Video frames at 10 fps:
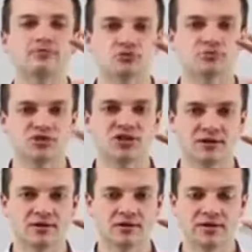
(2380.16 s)
capture
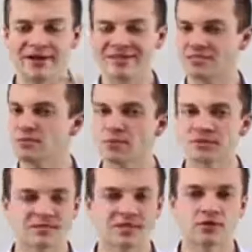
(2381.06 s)
machine. All right, as
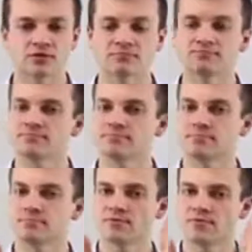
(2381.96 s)
simple as it sounds,
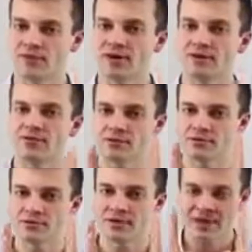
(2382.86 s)
friend,
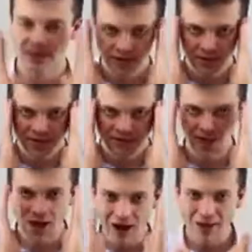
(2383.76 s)
there is, again,
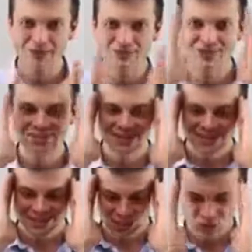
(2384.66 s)

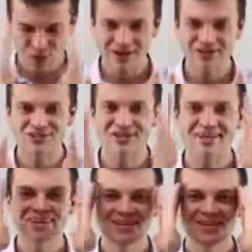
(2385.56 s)
psychology,
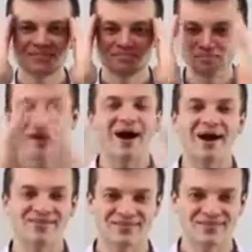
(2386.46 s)
strategy
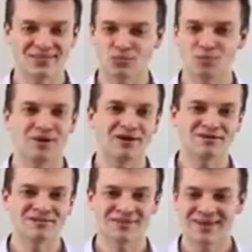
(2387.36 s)
behind this is
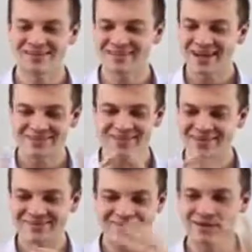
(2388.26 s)
what matters. Okay, it's
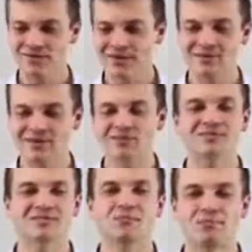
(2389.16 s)
not the,
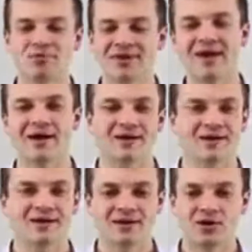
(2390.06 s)
it looks simple,
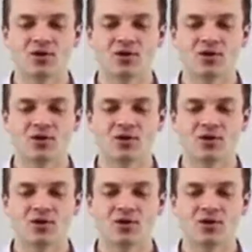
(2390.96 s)
yeah,